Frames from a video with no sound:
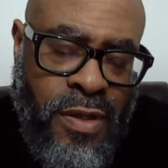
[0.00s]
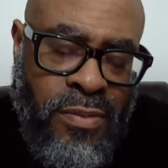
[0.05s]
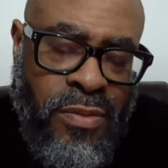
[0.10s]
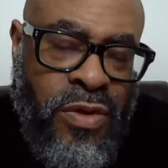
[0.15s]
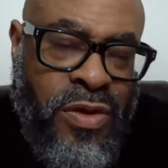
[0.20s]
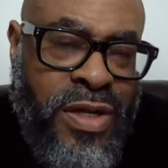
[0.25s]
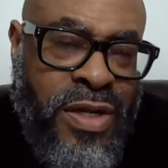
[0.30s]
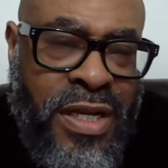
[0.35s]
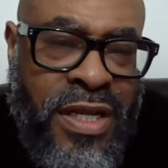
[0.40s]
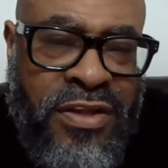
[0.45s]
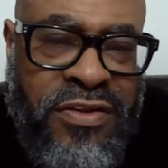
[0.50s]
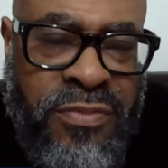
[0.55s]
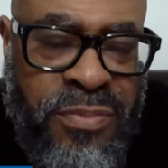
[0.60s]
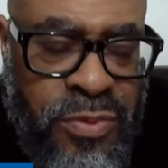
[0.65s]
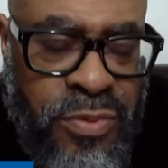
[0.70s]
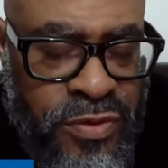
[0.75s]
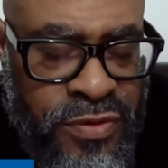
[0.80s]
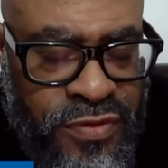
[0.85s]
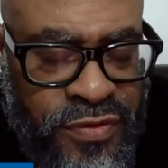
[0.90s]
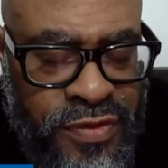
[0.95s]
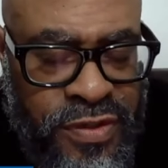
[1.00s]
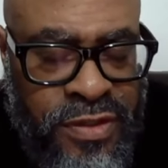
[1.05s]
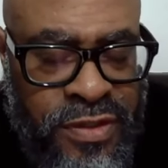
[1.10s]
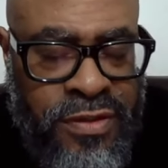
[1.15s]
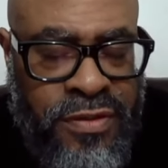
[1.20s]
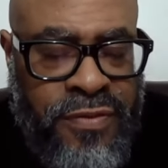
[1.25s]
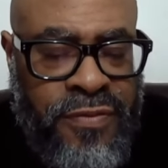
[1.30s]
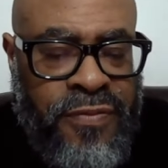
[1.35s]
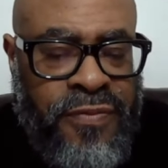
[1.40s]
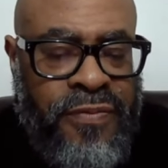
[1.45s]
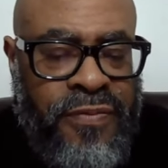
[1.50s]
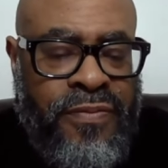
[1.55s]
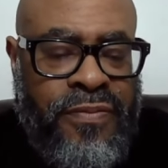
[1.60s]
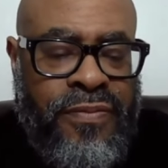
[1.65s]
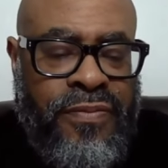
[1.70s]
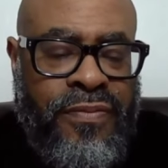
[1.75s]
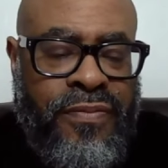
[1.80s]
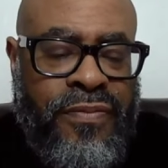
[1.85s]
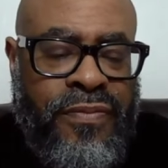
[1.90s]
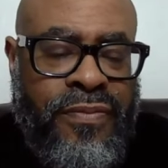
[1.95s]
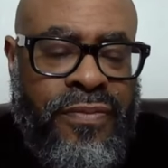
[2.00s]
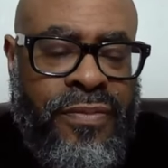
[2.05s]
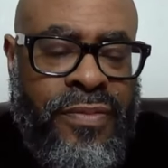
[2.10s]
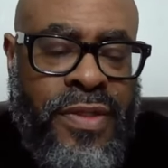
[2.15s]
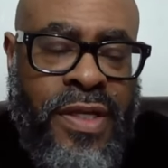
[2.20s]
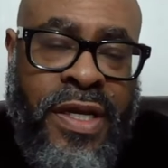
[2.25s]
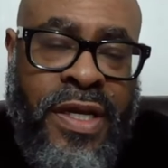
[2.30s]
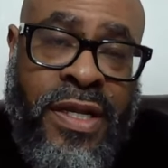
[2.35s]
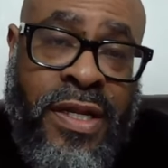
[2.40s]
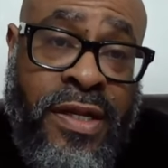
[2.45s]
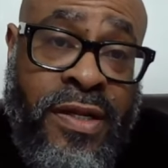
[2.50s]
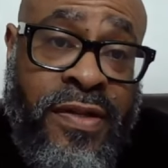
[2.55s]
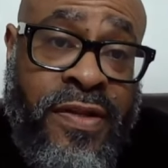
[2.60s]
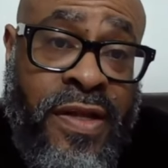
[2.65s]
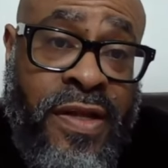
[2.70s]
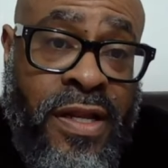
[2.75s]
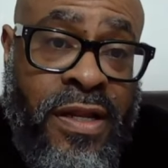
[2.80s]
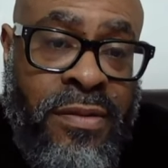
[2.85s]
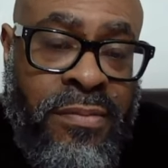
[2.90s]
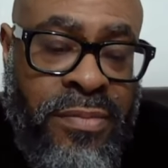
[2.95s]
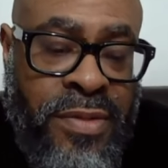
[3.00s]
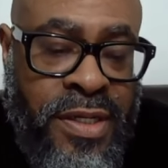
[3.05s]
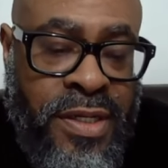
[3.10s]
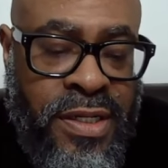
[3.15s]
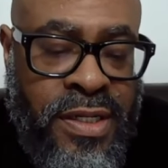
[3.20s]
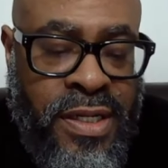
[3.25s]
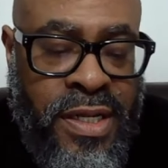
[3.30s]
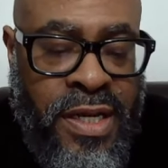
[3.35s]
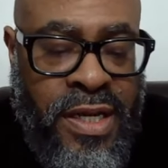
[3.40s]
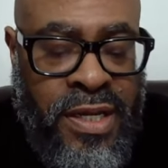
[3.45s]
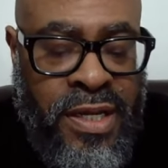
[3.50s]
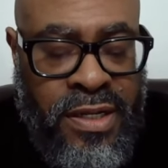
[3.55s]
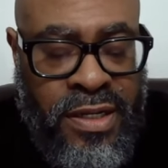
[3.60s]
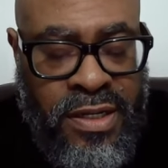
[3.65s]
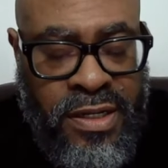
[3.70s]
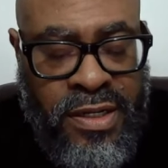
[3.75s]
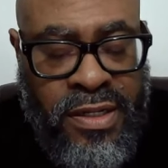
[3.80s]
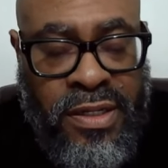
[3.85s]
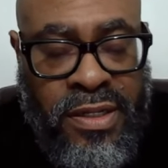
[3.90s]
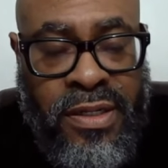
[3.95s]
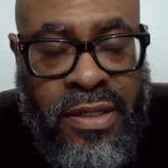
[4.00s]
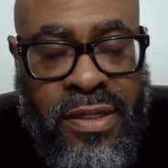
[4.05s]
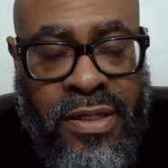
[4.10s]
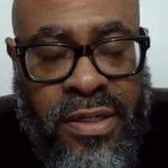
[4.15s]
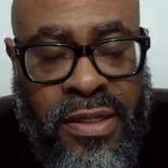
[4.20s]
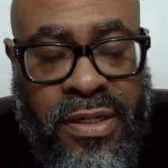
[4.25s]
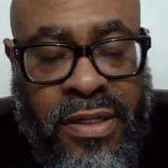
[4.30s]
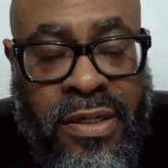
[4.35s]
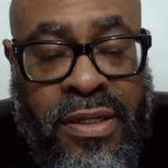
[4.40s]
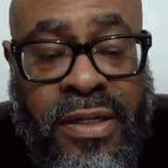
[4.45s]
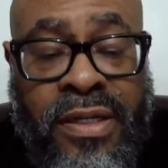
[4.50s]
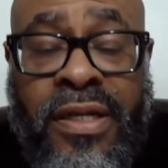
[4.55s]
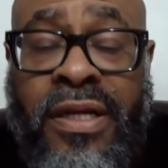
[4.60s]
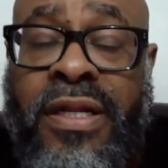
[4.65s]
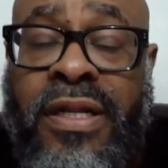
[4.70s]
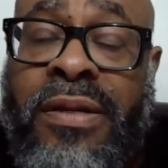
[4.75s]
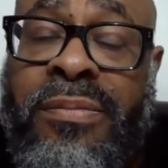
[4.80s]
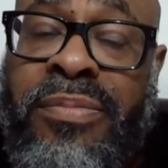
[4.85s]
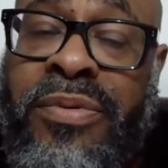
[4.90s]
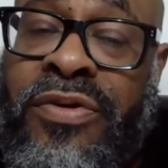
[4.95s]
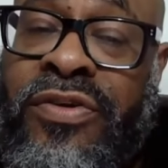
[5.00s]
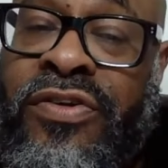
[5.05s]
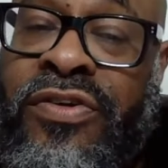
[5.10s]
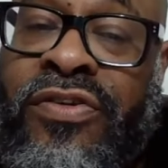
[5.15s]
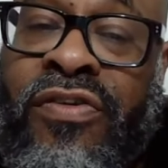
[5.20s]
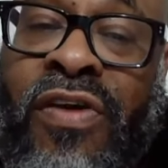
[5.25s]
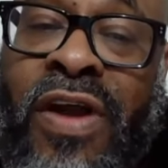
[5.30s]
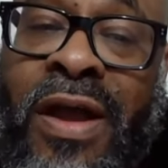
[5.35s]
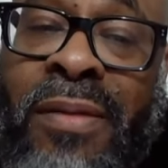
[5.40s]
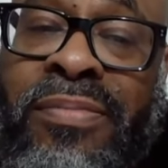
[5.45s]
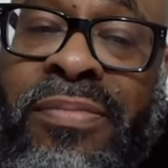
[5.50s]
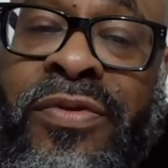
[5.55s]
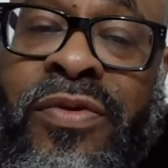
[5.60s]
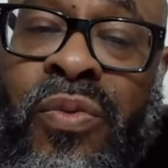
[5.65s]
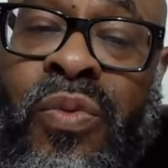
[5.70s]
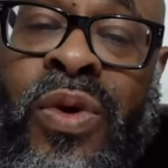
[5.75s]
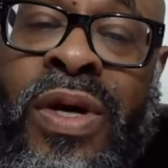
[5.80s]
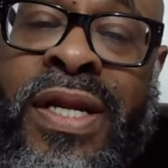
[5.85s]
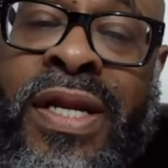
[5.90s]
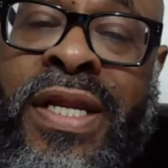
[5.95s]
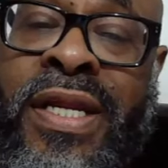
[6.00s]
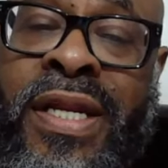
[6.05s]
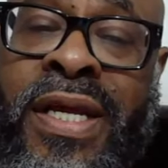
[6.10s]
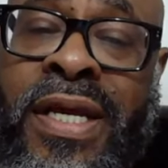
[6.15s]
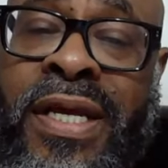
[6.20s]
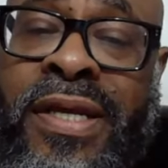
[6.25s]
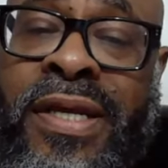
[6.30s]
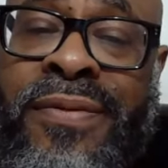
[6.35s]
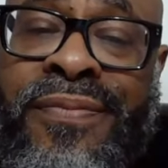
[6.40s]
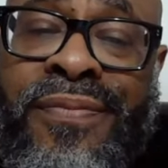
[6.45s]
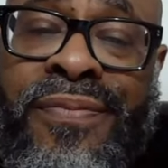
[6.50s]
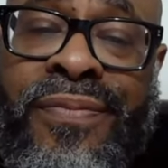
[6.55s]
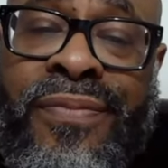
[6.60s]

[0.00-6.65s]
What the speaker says: I'm looking at SportsCenter, and they're telling me that the Clippers dropped to 1-8.